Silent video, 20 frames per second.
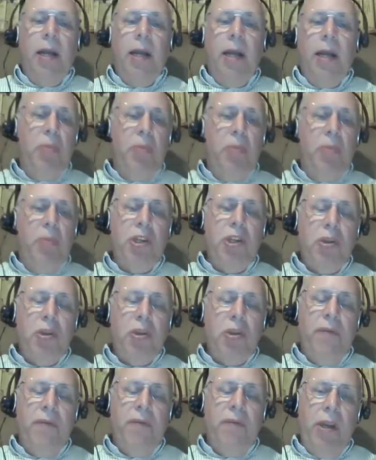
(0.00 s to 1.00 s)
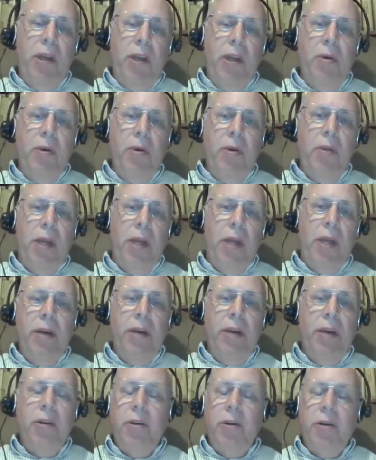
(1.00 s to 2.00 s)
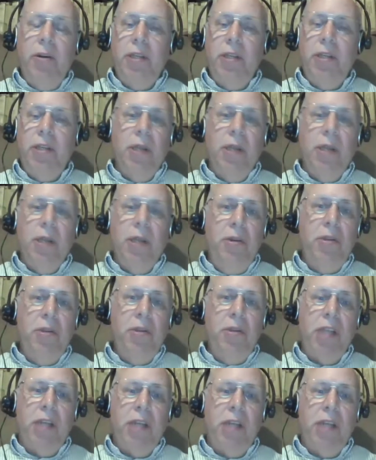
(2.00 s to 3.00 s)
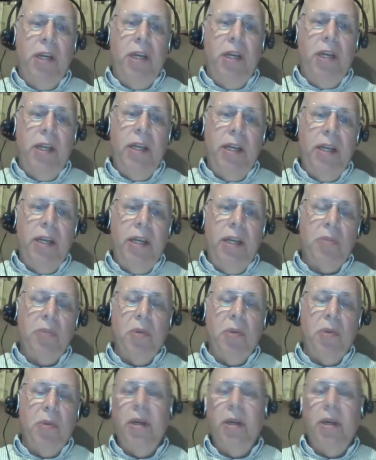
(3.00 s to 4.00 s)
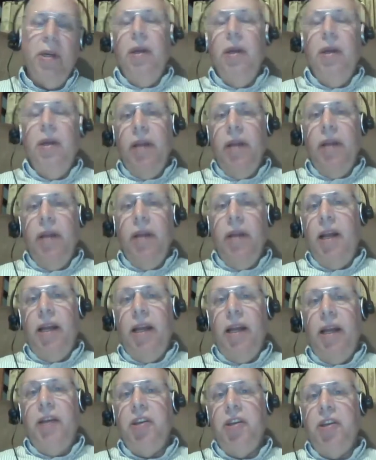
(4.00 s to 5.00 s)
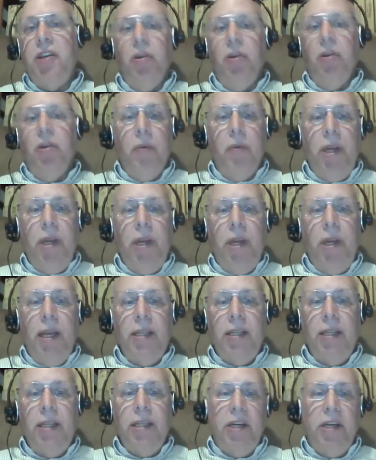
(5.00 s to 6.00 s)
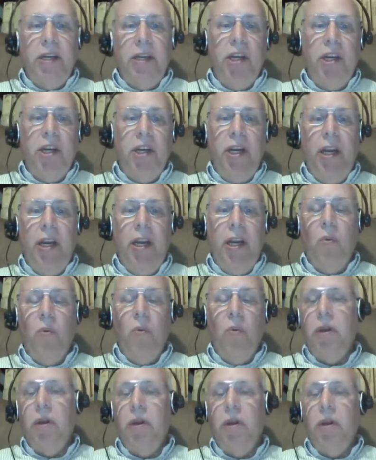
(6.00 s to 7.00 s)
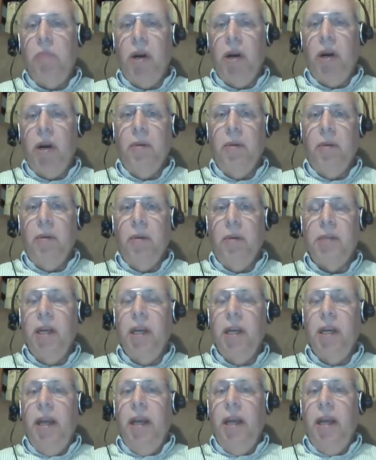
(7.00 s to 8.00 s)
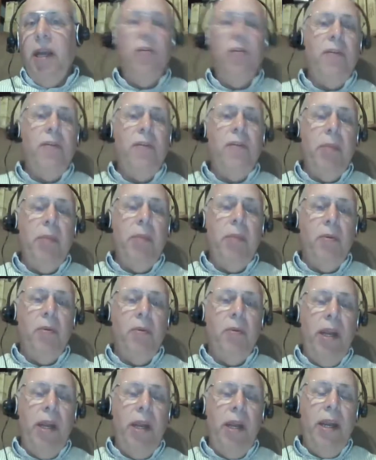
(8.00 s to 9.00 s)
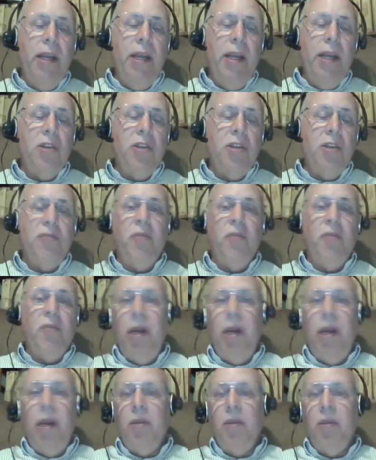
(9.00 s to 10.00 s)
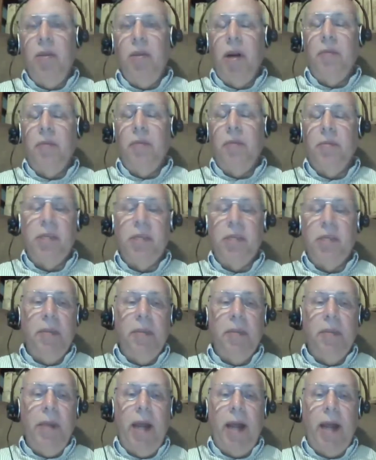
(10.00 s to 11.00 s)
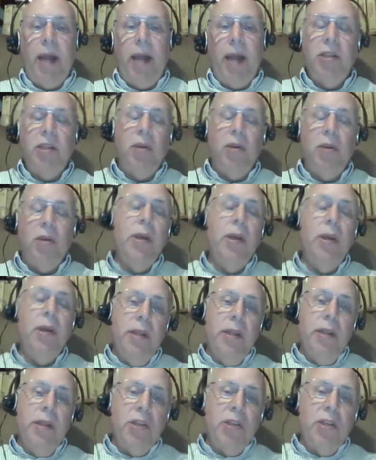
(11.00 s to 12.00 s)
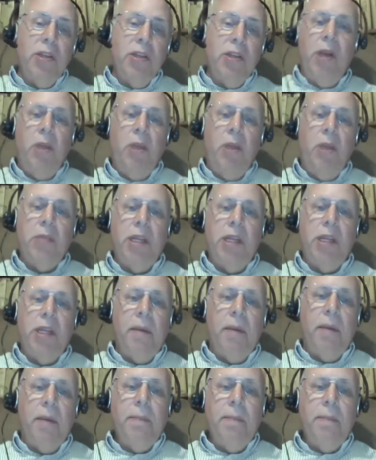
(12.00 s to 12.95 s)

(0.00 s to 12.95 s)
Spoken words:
There'll be a short video that introduces a new section in the textbook. Then I'll ask you to read that section and work the problems, and you'll find, by the way, answers for many of the problems in the back. So there's some helps there.